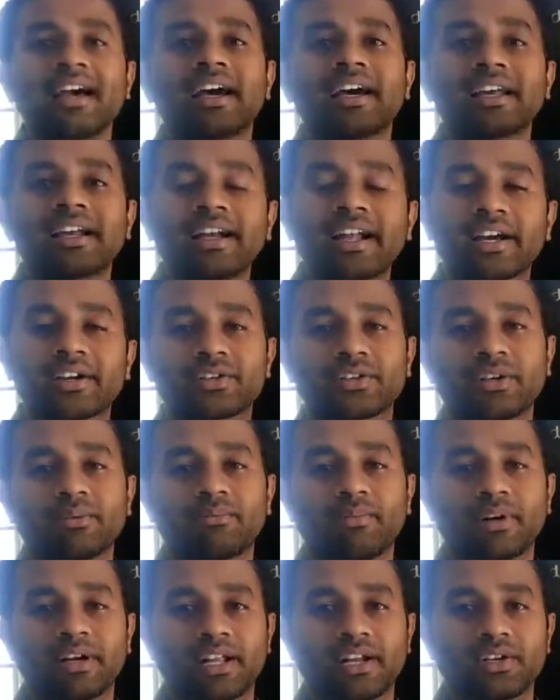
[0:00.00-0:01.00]
reduction
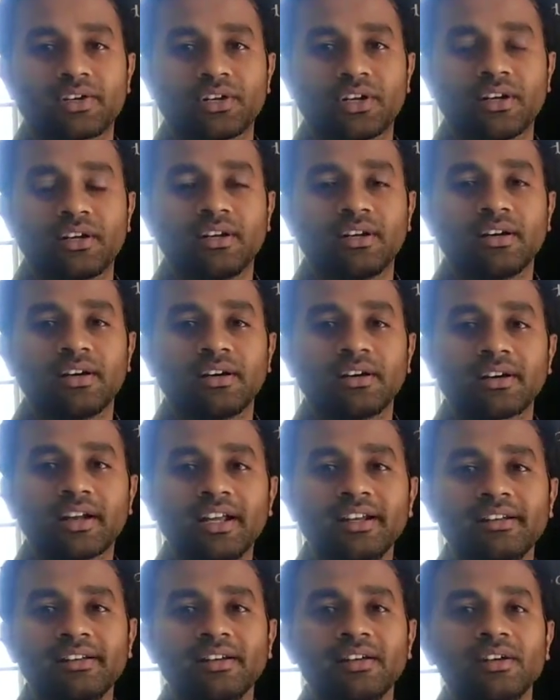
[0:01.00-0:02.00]
potential,
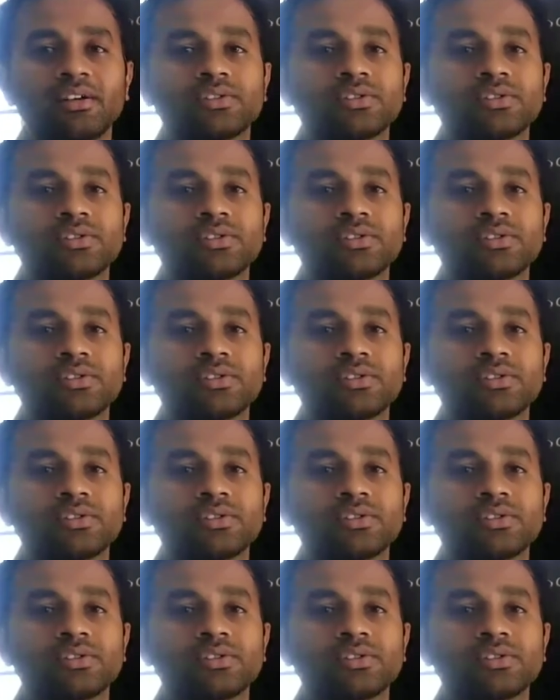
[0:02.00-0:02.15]
right?